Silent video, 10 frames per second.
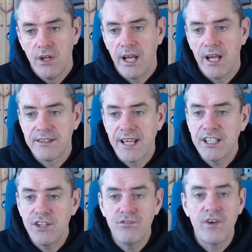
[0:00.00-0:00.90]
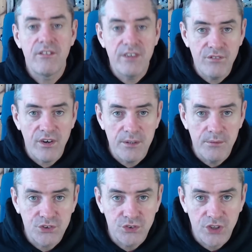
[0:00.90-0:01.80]
Thank you very, very
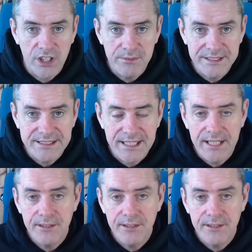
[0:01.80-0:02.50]
much for joining me today.